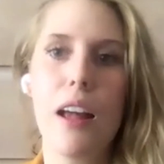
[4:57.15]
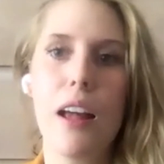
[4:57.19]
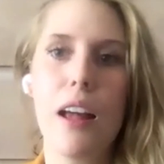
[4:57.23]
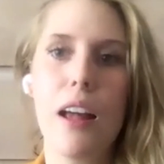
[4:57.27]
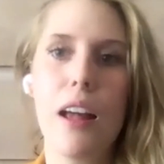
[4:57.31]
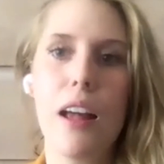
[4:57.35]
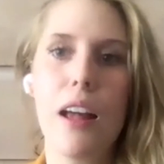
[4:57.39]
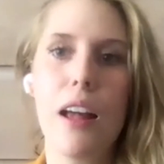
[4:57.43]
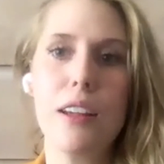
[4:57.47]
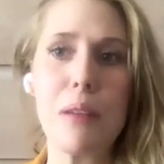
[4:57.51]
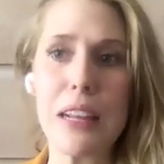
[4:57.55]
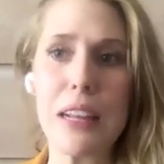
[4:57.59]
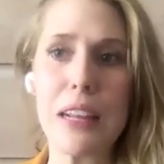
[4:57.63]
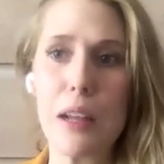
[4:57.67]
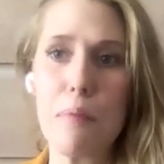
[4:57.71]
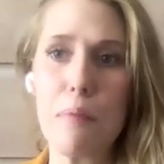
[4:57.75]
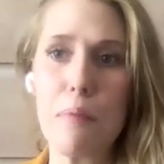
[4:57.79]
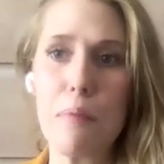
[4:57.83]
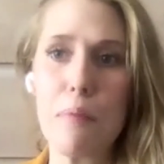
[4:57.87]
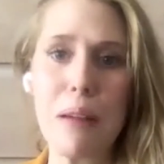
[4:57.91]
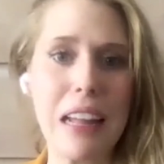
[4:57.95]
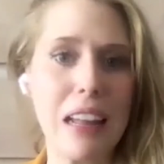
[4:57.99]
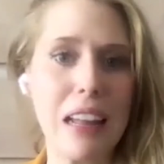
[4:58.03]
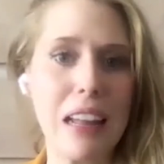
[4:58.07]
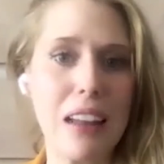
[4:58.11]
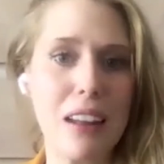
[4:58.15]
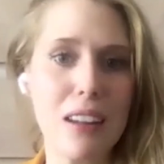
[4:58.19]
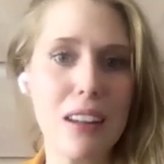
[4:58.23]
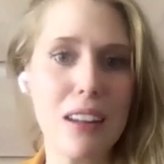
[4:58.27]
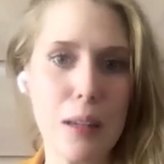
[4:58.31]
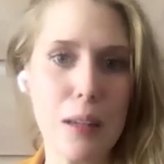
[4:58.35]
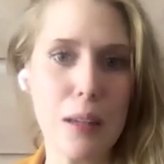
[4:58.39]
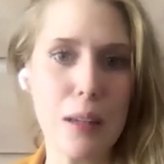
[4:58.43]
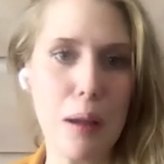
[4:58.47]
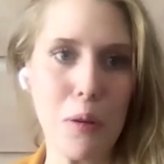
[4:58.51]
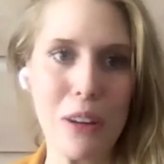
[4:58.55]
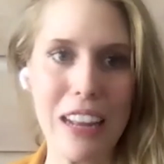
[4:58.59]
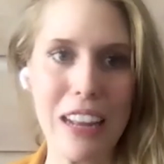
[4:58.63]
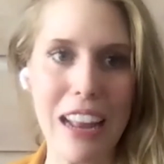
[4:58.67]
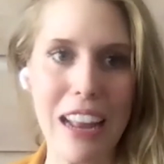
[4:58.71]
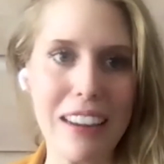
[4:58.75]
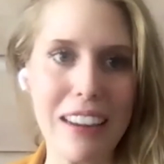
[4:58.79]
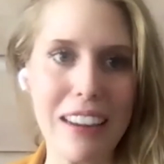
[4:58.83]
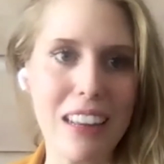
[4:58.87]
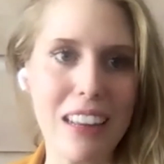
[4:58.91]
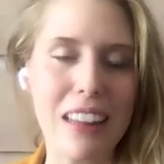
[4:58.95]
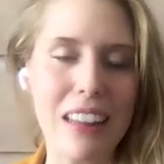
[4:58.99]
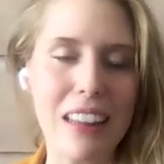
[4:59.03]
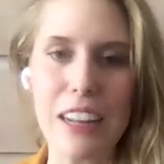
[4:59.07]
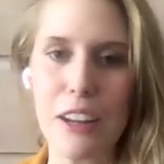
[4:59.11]
Is media picking us up
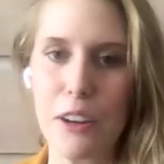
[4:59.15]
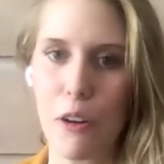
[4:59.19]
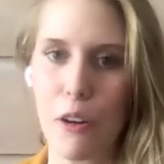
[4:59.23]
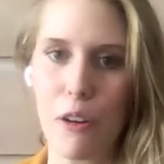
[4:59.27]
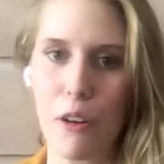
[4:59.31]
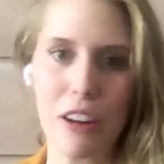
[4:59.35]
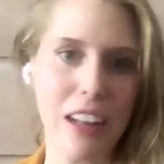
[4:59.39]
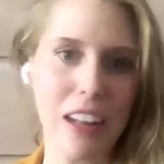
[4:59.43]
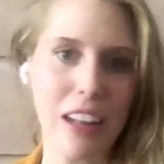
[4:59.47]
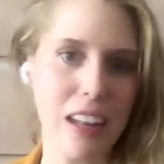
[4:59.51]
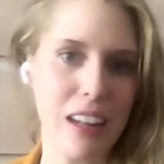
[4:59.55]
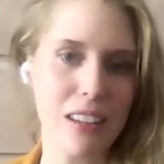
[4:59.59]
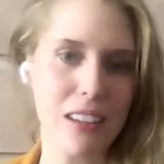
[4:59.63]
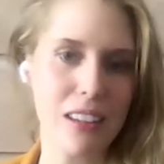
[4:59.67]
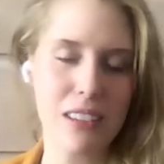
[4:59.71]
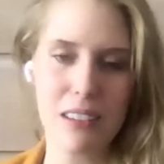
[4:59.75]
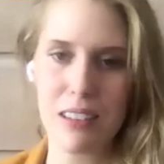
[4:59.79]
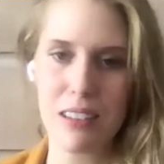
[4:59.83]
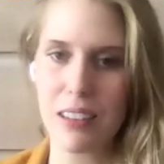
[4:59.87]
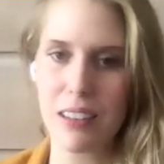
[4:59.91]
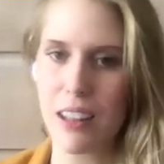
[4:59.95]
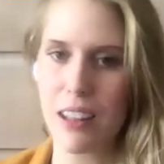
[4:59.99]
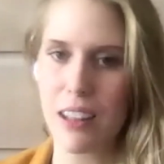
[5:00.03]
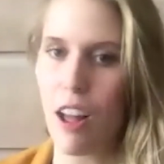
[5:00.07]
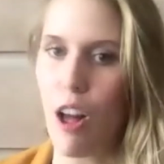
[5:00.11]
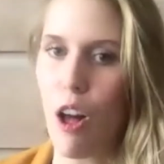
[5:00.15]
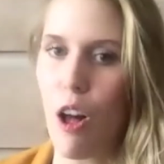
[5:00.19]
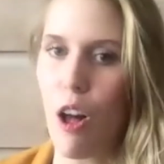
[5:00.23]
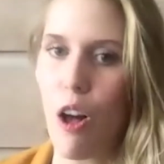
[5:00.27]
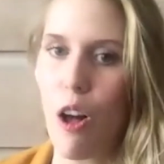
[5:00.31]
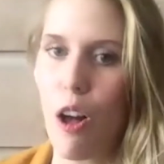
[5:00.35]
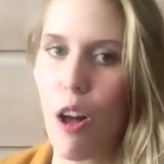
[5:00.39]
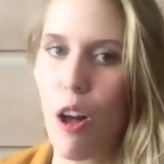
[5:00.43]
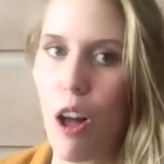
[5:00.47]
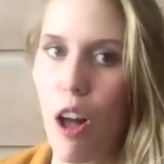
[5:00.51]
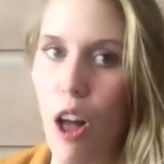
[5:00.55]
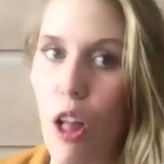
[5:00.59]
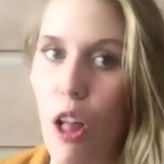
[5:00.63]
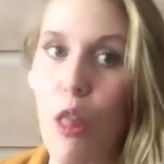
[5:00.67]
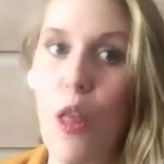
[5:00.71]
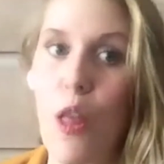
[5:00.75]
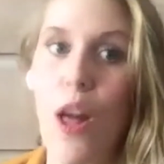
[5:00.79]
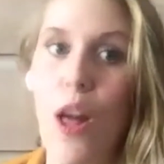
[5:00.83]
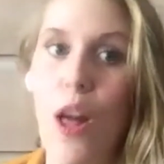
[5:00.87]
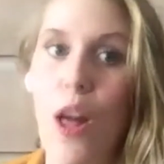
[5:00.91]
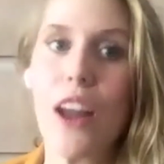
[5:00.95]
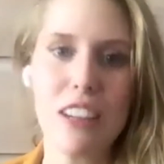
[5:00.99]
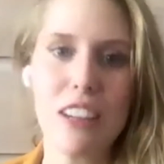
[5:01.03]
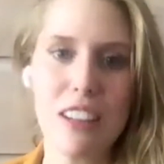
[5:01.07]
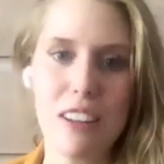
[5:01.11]
organically? In our case, a
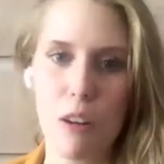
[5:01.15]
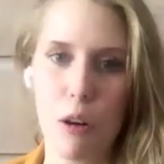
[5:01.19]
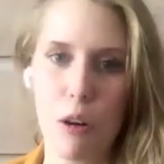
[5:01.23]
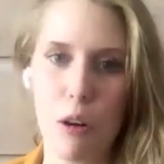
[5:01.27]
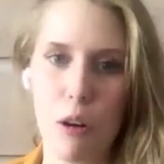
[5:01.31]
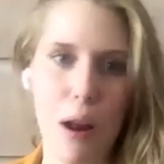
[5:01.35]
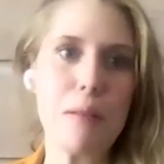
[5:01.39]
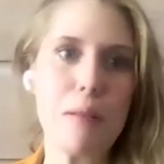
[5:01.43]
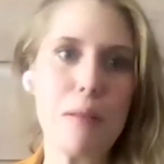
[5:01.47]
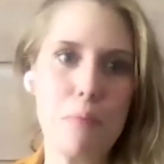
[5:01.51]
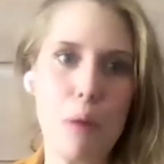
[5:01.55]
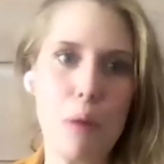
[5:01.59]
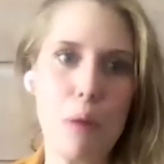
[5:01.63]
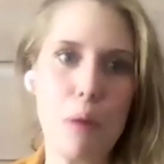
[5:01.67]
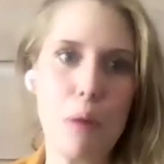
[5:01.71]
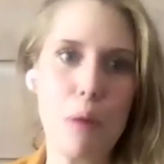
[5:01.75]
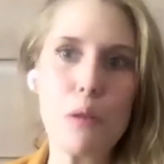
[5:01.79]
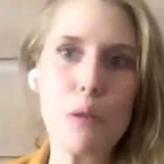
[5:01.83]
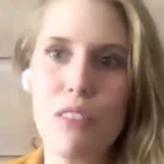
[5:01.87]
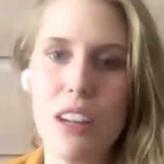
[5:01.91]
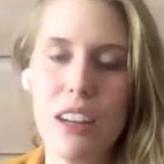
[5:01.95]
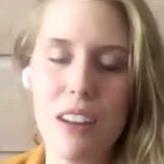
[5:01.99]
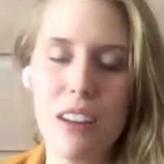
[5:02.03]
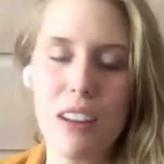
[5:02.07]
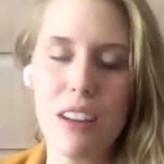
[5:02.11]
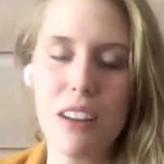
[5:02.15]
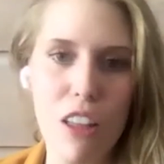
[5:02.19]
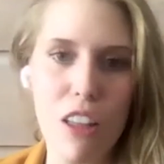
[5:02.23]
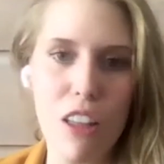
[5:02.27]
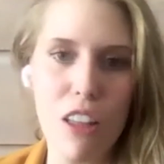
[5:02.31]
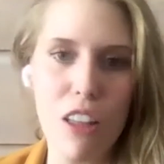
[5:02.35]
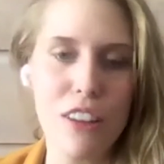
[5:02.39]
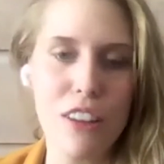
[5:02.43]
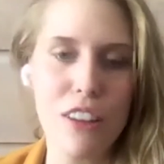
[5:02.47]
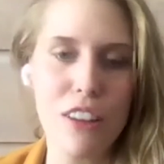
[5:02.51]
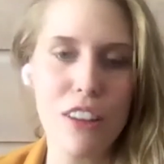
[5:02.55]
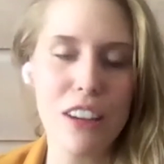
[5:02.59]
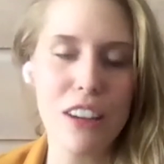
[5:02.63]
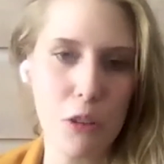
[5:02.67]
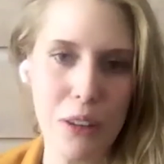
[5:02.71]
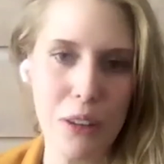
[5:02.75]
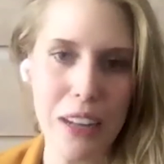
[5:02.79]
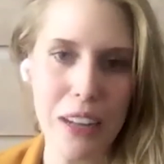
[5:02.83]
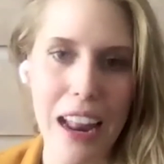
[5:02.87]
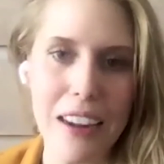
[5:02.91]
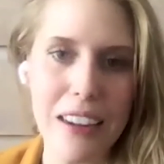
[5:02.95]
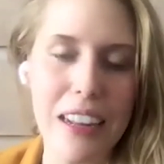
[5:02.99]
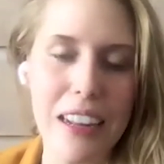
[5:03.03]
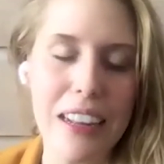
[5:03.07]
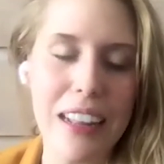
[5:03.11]
lot of it, I mean, most of it, all of it is
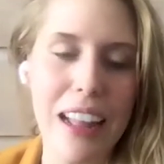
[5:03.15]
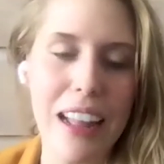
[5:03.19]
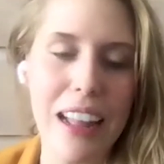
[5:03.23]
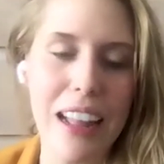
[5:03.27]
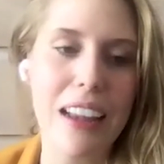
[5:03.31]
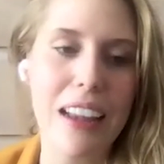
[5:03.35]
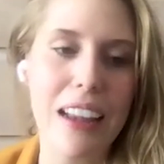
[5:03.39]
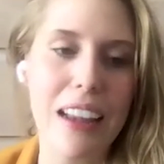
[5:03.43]
organic.